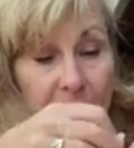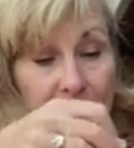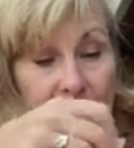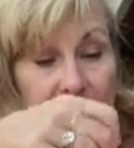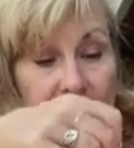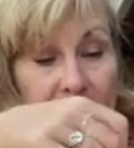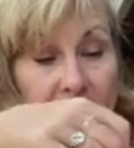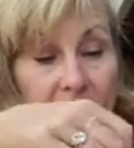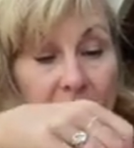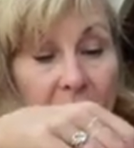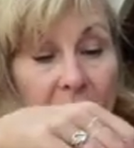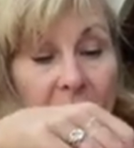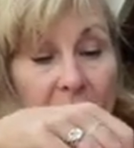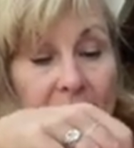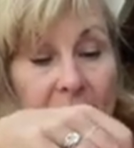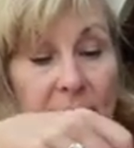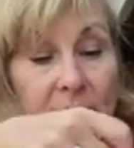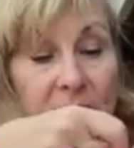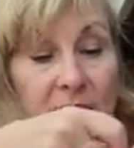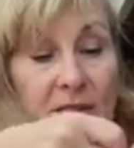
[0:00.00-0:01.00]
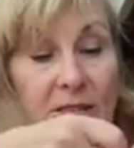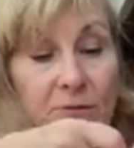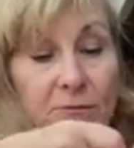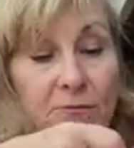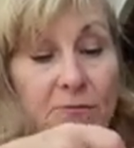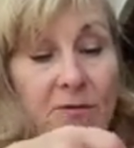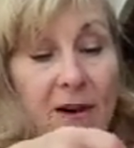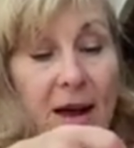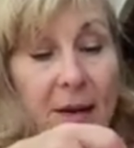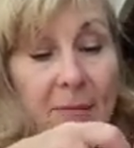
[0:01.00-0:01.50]
So I would just
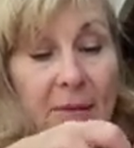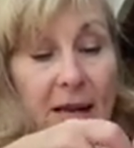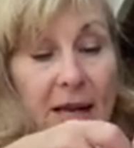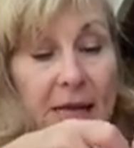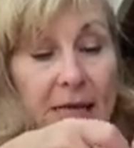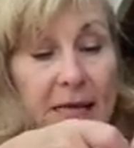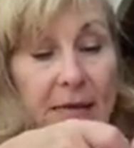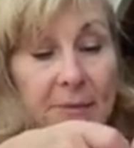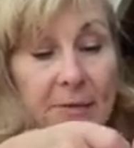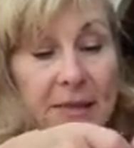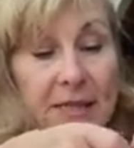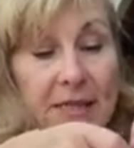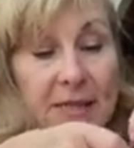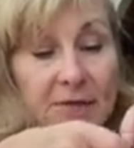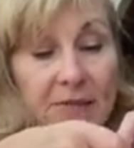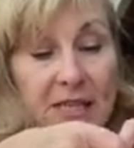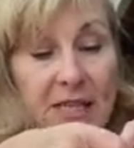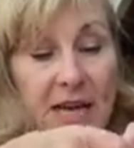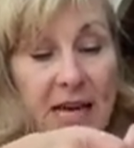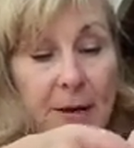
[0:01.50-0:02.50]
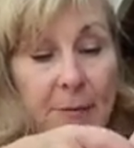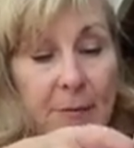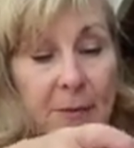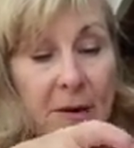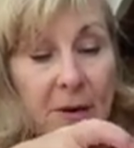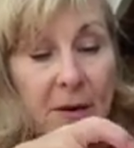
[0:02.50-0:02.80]
wrap that little piece of tape